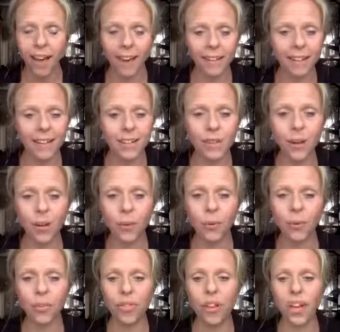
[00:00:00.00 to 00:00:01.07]
And I
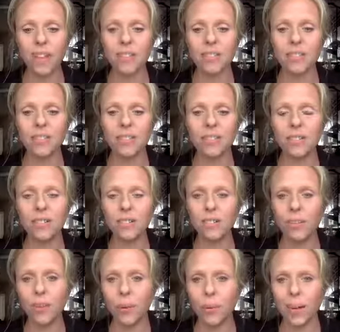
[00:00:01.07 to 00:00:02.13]
know that,
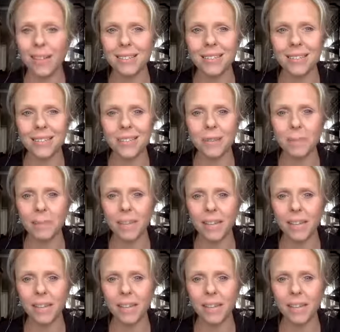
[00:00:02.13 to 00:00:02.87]
you know, it's